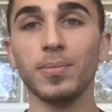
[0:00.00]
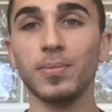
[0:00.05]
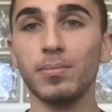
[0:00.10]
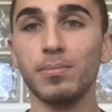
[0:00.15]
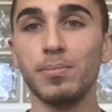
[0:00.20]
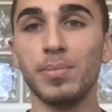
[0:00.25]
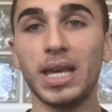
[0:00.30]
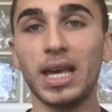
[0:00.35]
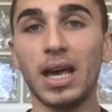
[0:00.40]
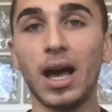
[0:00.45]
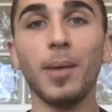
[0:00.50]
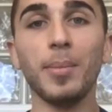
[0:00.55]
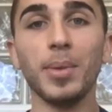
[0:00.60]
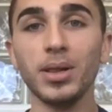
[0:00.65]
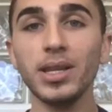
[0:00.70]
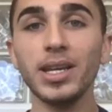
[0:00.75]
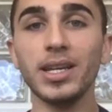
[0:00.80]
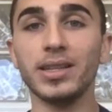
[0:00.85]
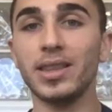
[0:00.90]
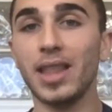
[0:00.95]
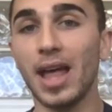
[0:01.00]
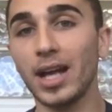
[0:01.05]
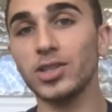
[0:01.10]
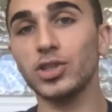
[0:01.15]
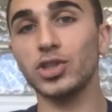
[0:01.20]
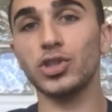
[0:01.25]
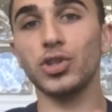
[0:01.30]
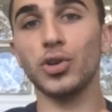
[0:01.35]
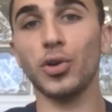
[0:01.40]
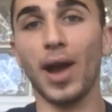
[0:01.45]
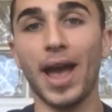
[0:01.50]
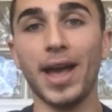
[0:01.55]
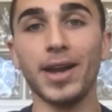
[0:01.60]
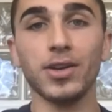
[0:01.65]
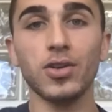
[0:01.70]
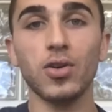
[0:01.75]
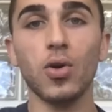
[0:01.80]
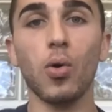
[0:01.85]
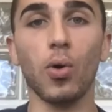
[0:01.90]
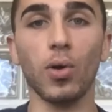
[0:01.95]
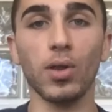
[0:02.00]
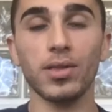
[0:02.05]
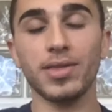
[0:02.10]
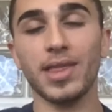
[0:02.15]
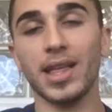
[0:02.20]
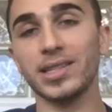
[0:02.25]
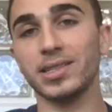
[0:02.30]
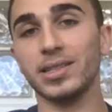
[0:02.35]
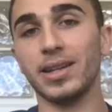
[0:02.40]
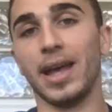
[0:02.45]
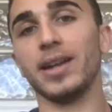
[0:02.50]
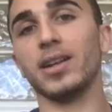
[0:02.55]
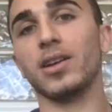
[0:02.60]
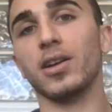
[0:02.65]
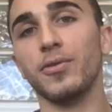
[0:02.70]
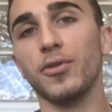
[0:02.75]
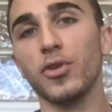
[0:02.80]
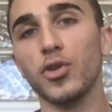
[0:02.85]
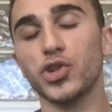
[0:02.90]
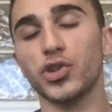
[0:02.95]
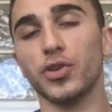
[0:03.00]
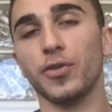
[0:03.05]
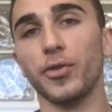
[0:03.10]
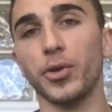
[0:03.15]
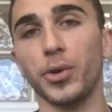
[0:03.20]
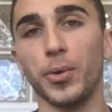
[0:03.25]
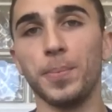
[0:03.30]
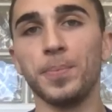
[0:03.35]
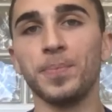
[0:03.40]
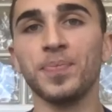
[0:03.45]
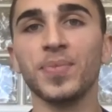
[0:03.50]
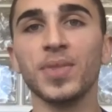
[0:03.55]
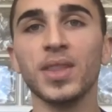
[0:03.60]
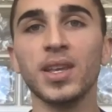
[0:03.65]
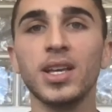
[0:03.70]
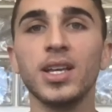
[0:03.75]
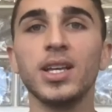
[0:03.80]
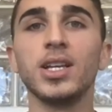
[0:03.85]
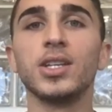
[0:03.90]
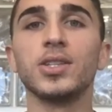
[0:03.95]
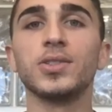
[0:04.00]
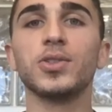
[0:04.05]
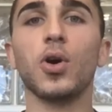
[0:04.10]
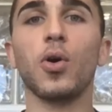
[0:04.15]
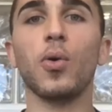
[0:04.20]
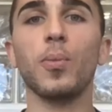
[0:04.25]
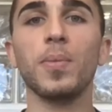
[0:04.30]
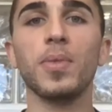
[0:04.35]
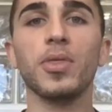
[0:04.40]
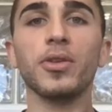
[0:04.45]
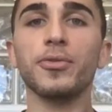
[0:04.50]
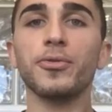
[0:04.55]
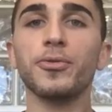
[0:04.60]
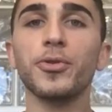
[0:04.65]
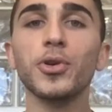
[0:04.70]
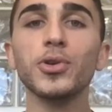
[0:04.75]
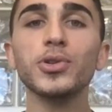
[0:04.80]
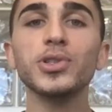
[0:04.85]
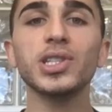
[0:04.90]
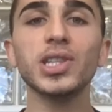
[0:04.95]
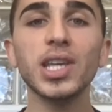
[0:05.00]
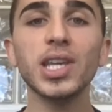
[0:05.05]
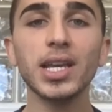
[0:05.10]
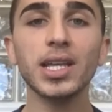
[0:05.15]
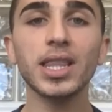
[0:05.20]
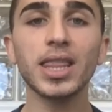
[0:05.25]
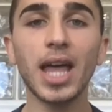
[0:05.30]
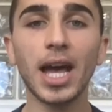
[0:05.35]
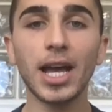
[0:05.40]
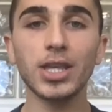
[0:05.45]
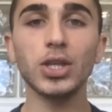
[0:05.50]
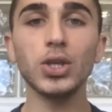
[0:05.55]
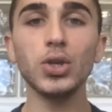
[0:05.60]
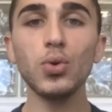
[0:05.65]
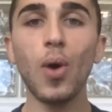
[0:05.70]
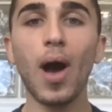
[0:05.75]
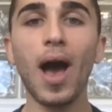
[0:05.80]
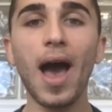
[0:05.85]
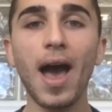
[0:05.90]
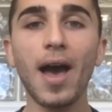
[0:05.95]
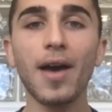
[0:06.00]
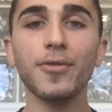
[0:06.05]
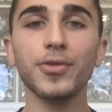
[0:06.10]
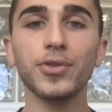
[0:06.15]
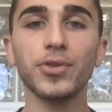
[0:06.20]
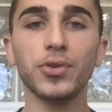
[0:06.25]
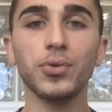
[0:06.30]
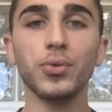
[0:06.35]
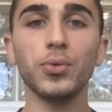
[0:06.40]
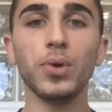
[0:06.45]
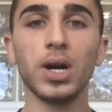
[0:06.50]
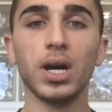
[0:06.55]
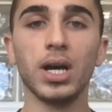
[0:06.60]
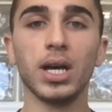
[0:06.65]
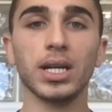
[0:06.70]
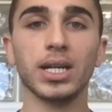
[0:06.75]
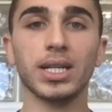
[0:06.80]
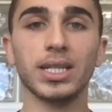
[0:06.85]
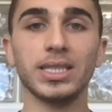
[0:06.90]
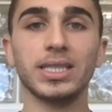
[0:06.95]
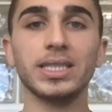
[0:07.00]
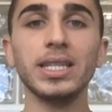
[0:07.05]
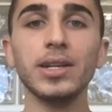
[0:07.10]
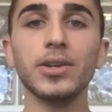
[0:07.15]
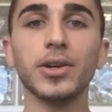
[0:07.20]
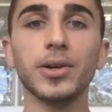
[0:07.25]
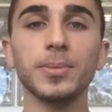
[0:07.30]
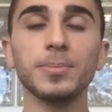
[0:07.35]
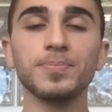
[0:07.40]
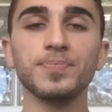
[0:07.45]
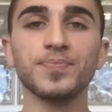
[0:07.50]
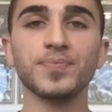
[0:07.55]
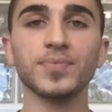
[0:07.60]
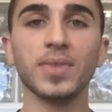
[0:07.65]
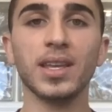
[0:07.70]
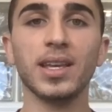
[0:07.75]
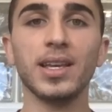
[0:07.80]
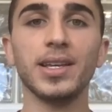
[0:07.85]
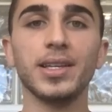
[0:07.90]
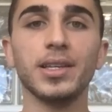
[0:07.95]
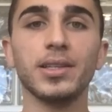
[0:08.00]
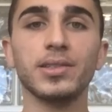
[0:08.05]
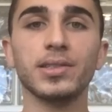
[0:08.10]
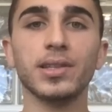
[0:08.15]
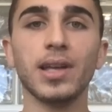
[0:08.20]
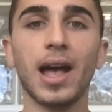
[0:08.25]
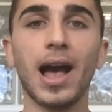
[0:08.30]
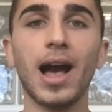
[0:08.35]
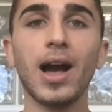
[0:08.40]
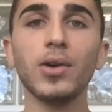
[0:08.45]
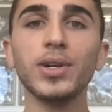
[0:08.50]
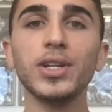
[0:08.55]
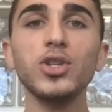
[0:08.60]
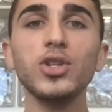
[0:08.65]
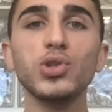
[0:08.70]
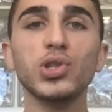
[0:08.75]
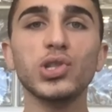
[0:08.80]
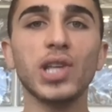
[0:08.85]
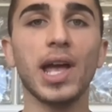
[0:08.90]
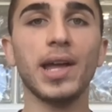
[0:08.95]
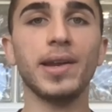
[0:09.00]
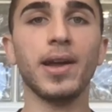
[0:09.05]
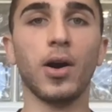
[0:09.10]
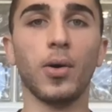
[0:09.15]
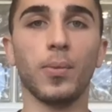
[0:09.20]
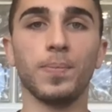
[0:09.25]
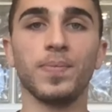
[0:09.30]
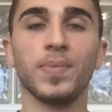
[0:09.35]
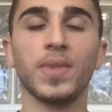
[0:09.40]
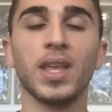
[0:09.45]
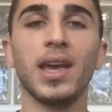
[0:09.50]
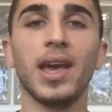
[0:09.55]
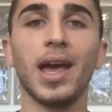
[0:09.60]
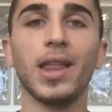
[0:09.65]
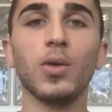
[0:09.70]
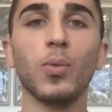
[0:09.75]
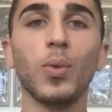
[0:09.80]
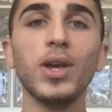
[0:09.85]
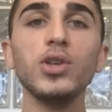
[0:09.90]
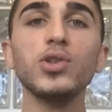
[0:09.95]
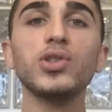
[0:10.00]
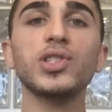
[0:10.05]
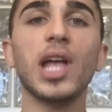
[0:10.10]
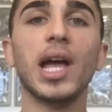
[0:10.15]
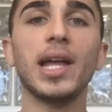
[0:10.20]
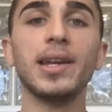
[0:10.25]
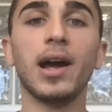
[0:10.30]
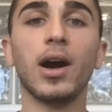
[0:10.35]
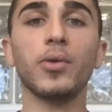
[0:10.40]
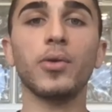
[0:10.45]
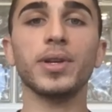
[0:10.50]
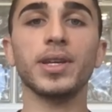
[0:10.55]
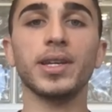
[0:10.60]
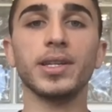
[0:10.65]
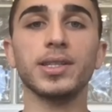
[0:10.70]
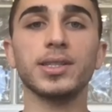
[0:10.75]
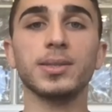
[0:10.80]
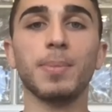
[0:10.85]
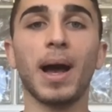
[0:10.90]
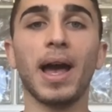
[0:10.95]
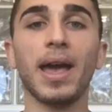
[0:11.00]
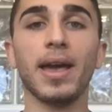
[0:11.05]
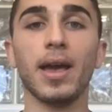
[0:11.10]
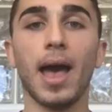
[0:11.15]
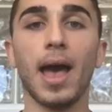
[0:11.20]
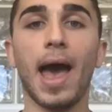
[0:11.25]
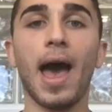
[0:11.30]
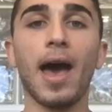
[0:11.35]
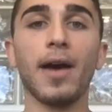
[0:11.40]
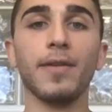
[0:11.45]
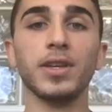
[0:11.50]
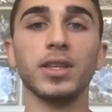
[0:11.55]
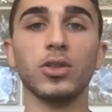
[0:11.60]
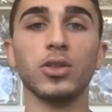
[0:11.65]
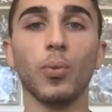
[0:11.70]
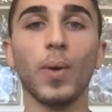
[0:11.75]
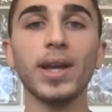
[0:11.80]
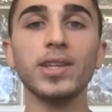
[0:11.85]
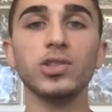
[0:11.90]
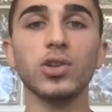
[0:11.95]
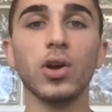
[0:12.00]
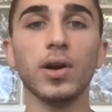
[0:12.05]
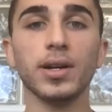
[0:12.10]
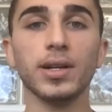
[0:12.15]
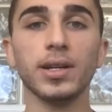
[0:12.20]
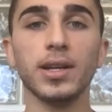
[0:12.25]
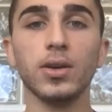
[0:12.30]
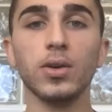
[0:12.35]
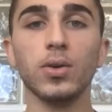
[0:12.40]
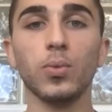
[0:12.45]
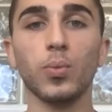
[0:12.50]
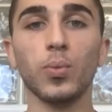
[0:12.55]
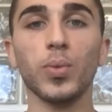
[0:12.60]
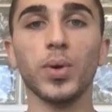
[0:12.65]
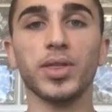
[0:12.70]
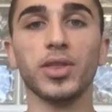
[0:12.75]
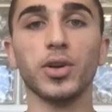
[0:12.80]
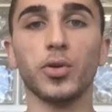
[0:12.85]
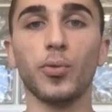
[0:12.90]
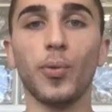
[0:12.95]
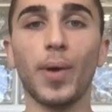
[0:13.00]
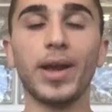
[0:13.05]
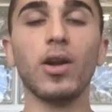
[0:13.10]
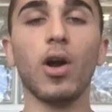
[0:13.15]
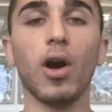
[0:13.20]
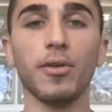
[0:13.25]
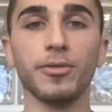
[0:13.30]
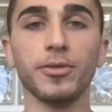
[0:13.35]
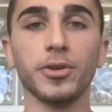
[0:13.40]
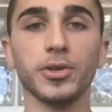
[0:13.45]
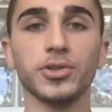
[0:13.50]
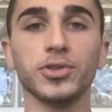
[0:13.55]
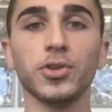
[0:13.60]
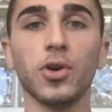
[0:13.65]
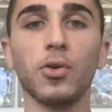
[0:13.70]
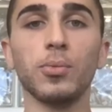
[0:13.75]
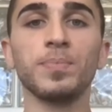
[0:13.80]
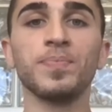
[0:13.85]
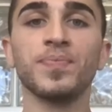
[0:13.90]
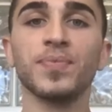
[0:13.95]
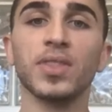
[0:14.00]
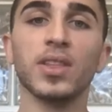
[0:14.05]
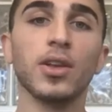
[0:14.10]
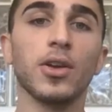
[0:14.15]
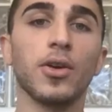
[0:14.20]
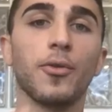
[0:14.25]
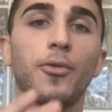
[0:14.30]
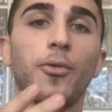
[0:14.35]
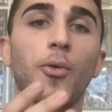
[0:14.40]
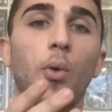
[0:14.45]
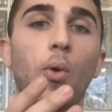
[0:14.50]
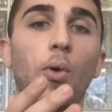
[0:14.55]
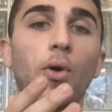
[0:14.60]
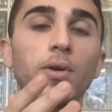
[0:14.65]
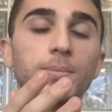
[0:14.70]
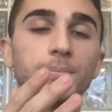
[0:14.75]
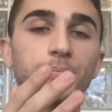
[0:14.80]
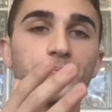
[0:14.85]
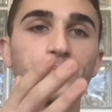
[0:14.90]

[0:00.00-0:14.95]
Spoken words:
become a lead. That's your end goal. That's an end conversion for you. So the first thing that you have to consider is, how can you stand out? And the way you stand out is by having the right targeting with a great offer. So for